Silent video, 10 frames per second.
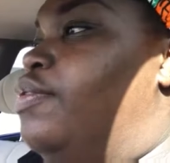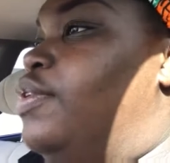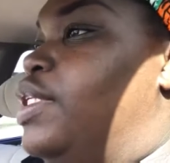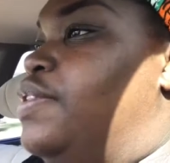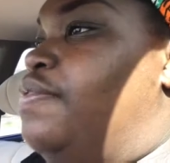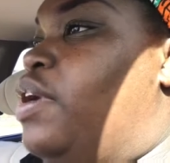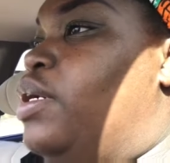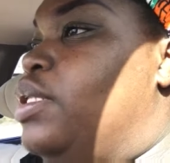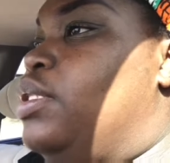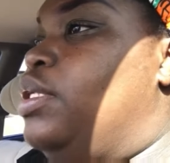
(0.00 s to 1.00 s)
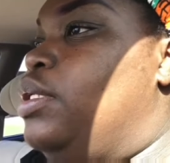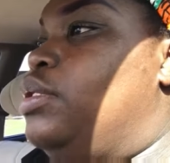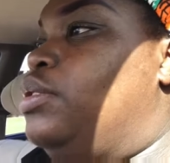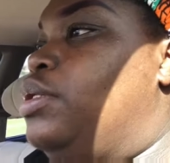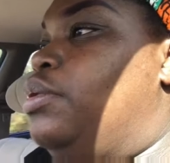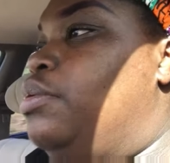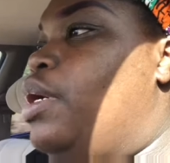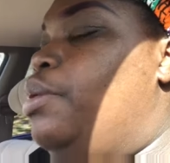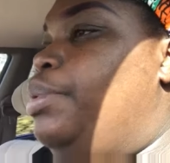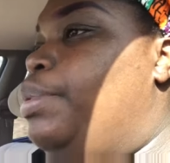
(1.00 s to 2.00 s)
For this vlogging thing, so
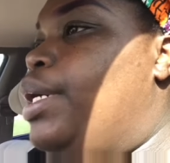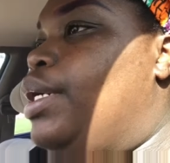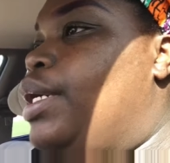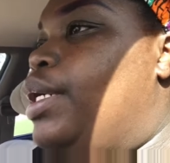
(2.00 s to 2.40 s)
I'll be back,